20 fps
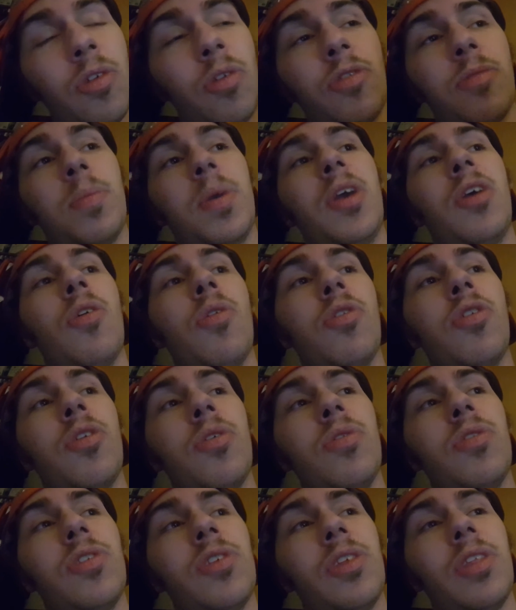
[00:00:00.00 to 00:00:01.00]
Ultimate
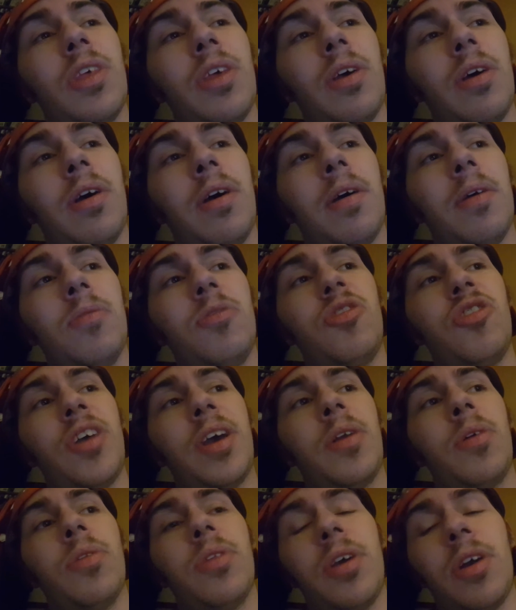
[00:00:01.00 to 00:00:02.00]
Goku's the, uh,
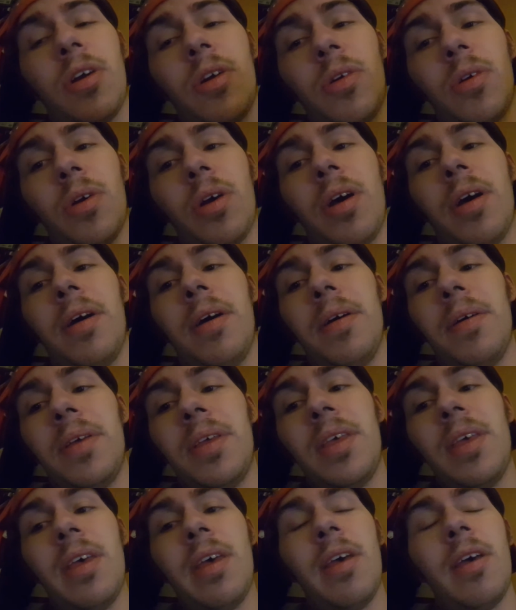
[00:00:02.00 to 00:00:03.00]
channel there uh,
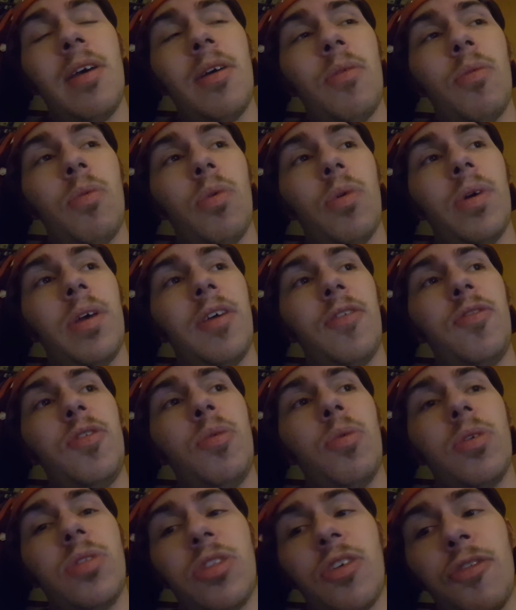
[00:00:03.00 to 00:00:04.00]
if you
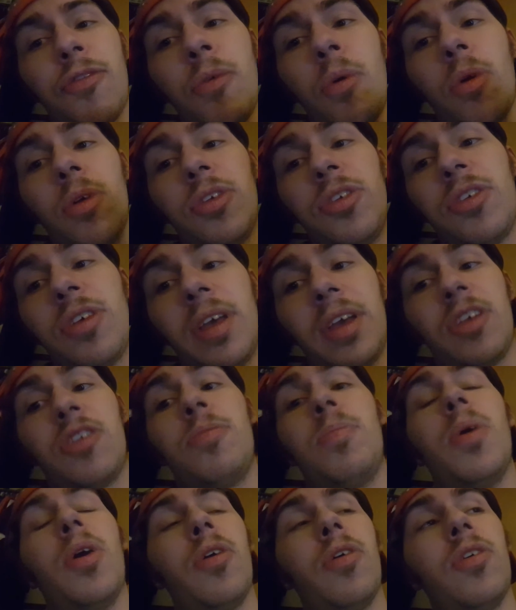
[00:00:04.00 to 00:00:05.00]
want the full
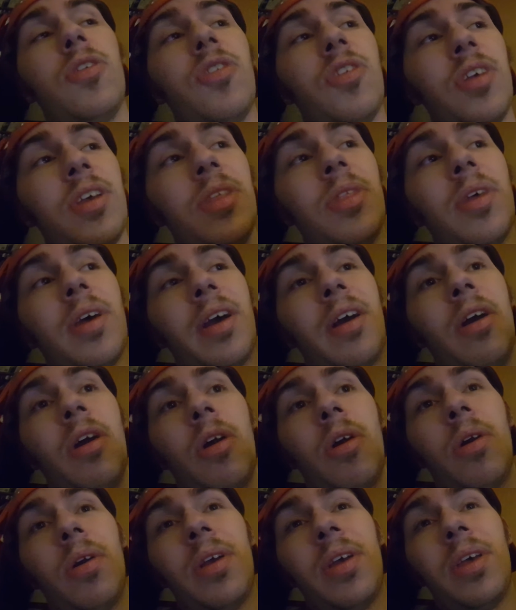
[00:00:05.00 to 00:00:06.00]
conspiracy
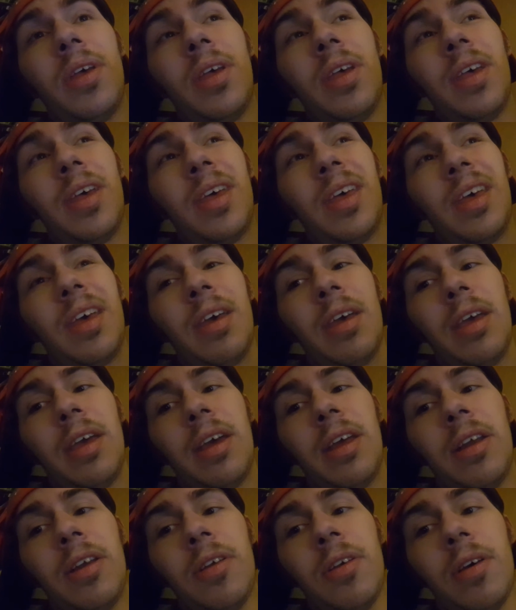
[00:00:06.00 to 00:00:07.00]
there.
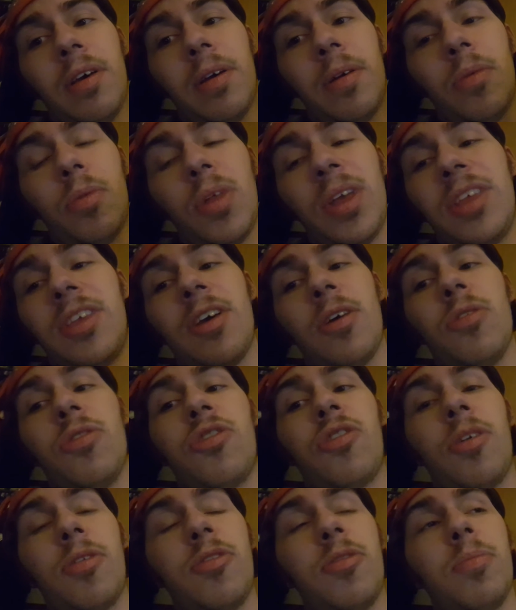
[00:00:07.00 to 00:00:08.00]
And uh, link down
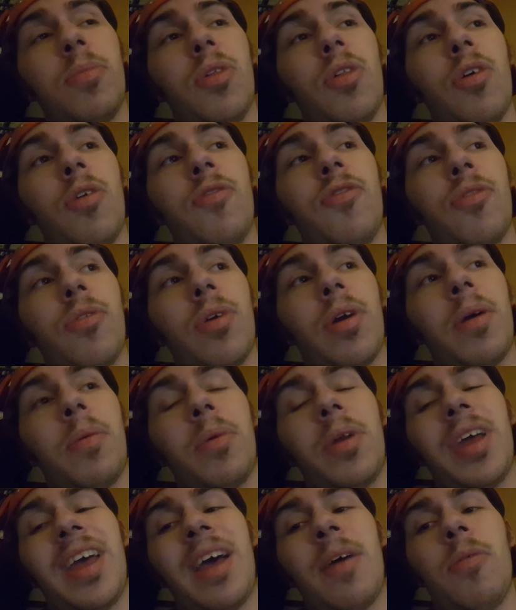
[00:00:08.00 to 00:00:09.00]
description below for I'm
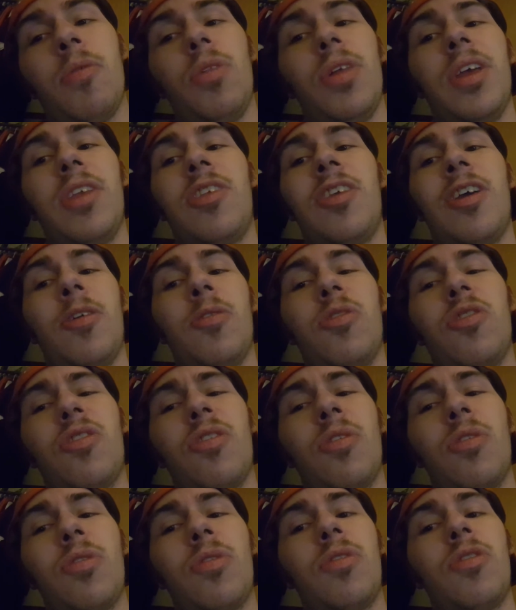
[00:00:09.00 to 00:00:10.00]
going to have a link down
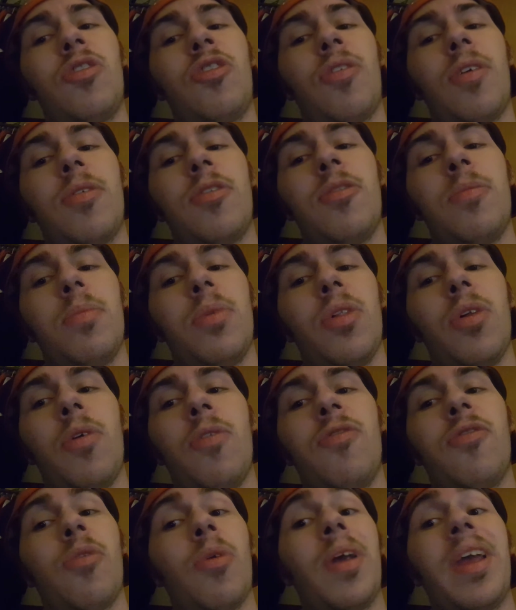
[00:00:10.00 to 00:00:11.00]
description below
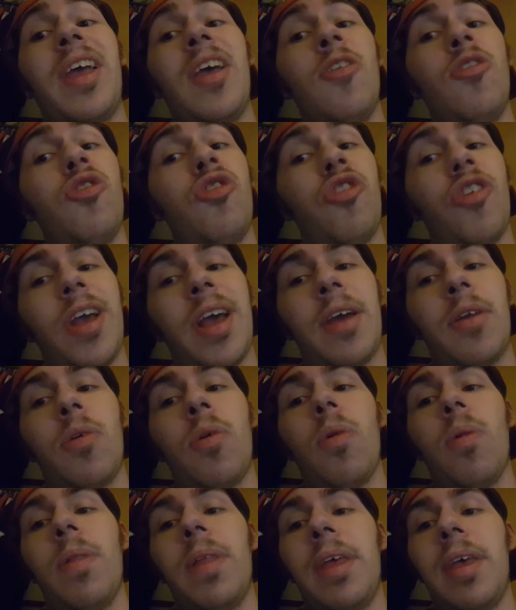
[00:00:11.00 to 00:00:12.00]
for his
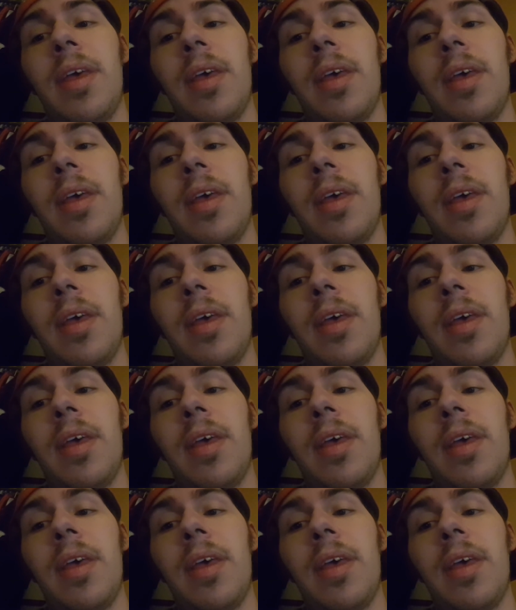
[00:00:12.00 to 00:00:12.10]
channel.